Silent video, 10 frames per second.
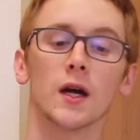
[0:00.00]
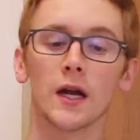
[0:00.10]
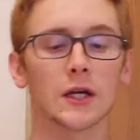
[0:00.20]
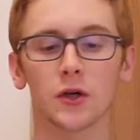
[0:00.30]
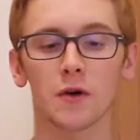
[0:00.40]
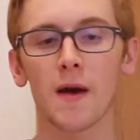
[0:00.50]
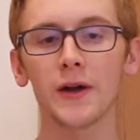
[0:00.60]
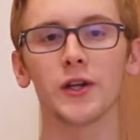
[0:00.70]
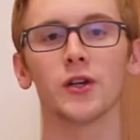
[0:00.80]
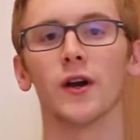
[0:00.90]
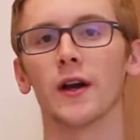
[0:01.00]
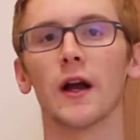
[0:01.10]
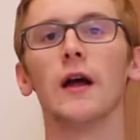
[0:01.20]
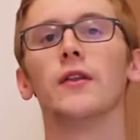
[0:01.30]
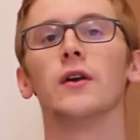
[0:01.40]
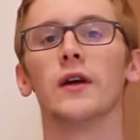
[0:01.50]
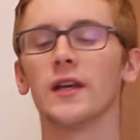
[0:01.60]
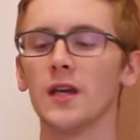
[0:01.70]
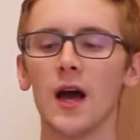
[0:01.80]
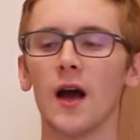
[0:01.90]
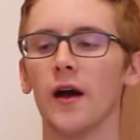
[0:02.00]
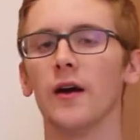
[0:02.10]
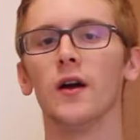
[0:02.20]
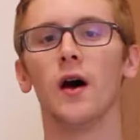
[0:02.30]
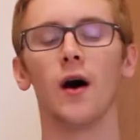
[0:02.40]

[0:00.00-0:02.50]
can I show you a magic trick? And they're like, yeah.